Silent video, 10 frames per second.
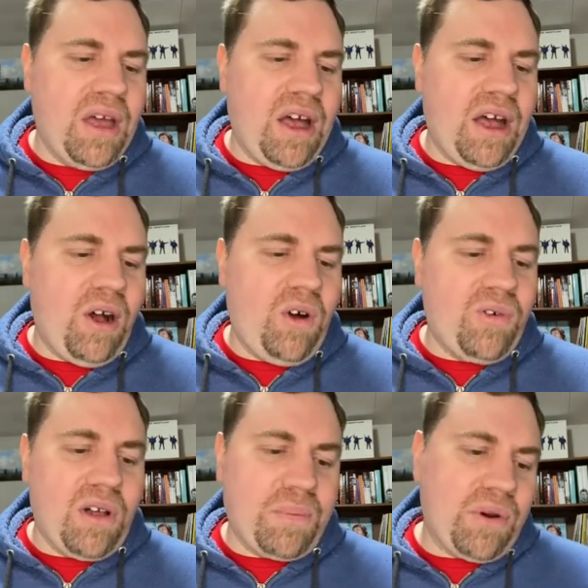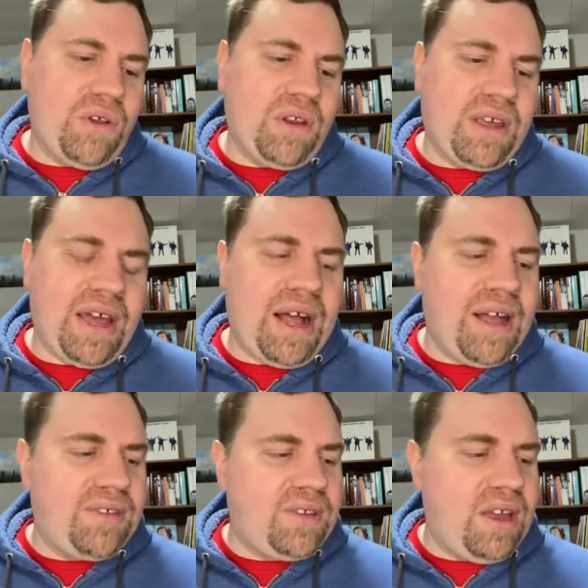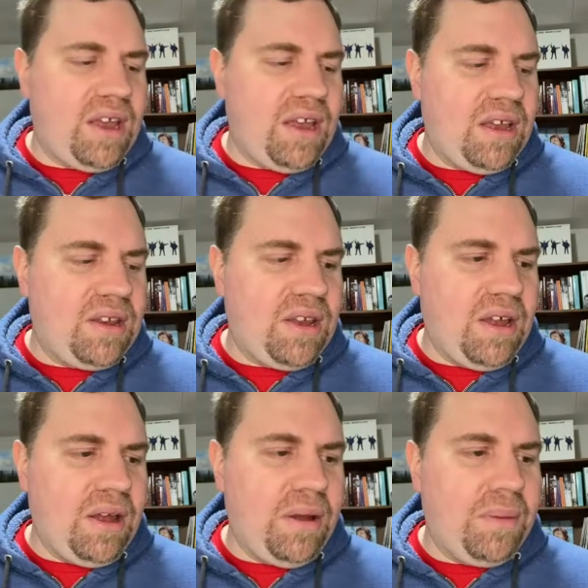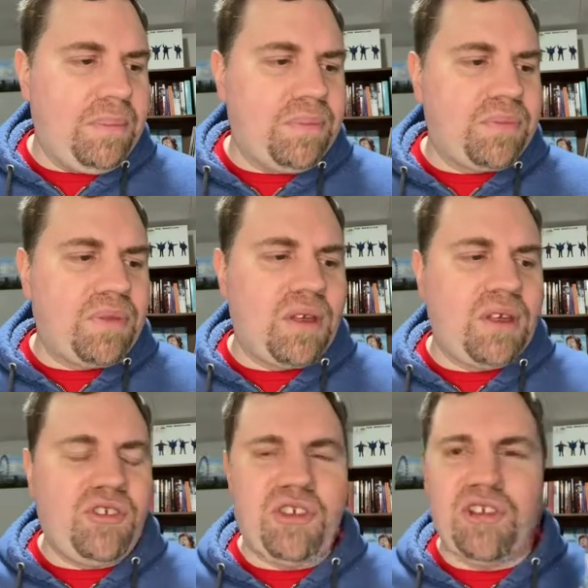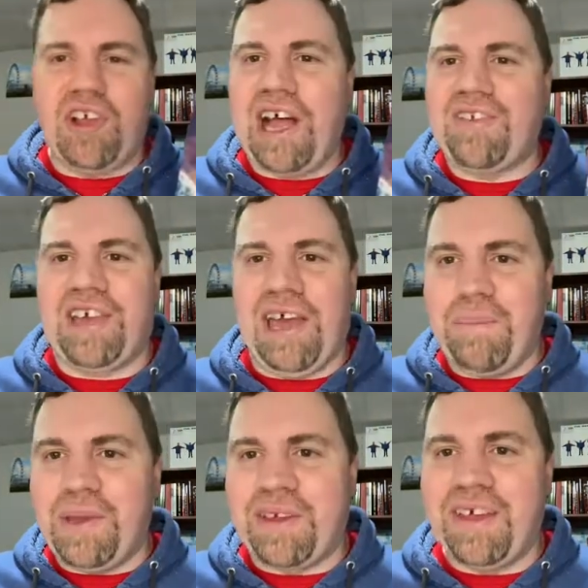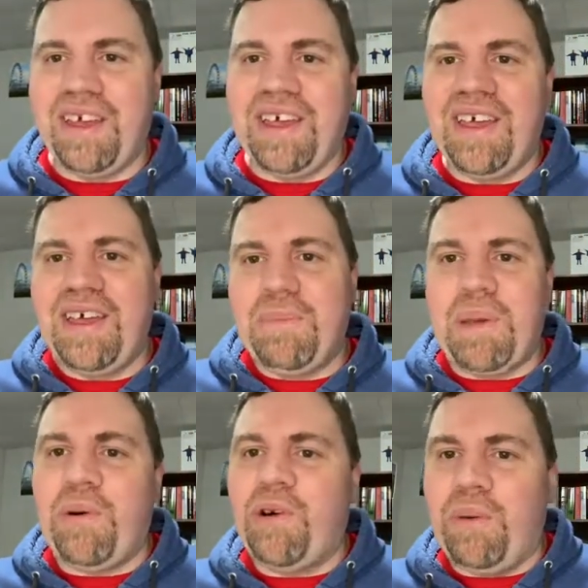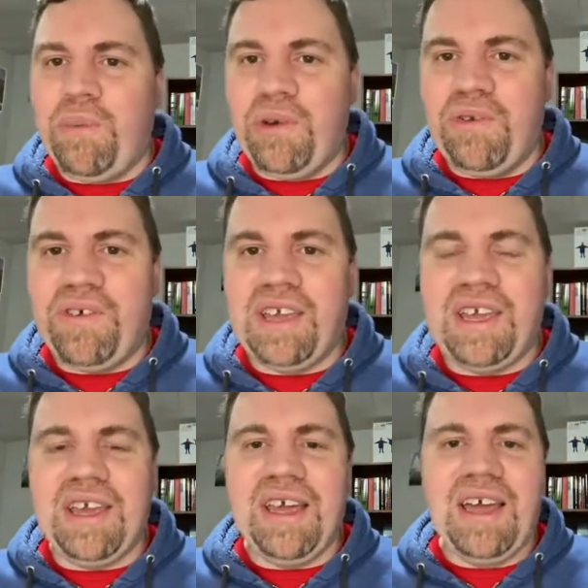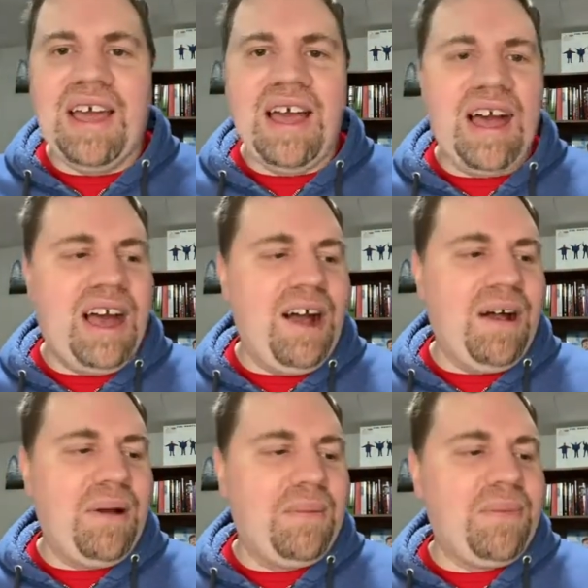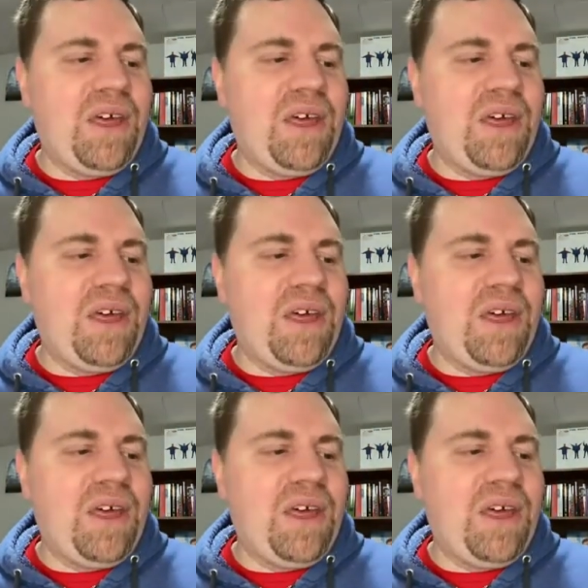Overall, a pretty good cast and just a classic epic biblical movie that